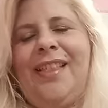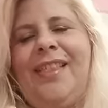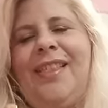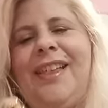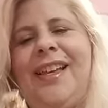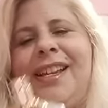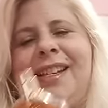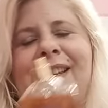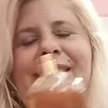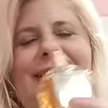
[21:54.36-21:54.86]

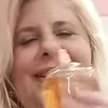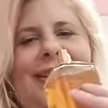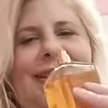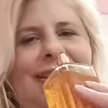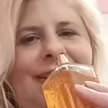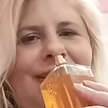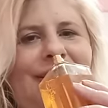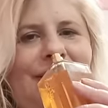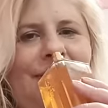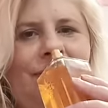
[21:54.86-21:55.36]
this
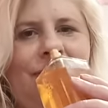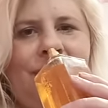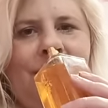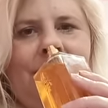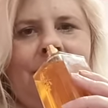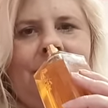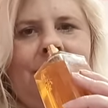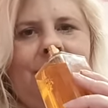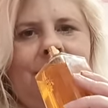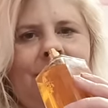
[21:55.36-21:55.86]
is
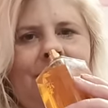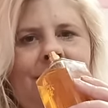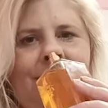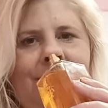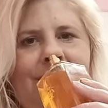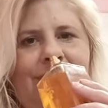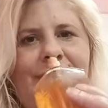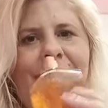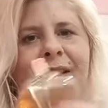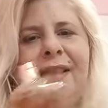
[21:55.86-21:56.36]

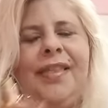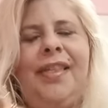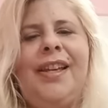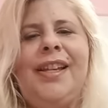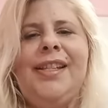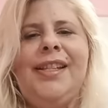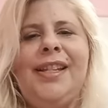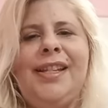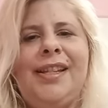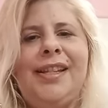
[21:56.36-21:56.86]

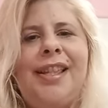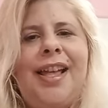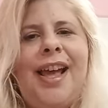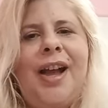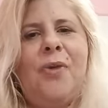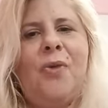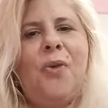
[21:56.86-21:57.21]
the